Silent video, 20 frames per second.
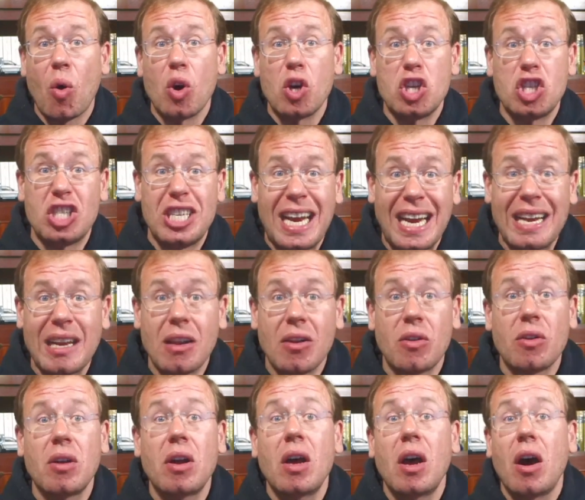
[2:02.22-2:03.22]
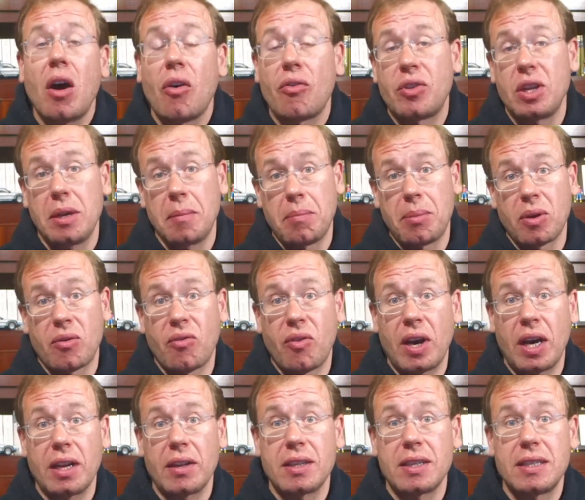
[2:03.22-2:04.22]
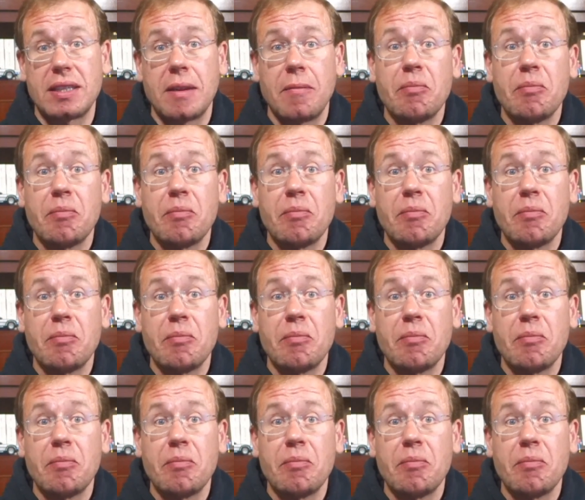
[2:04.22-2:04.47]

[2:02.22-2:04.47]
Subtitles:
or channel of the input files.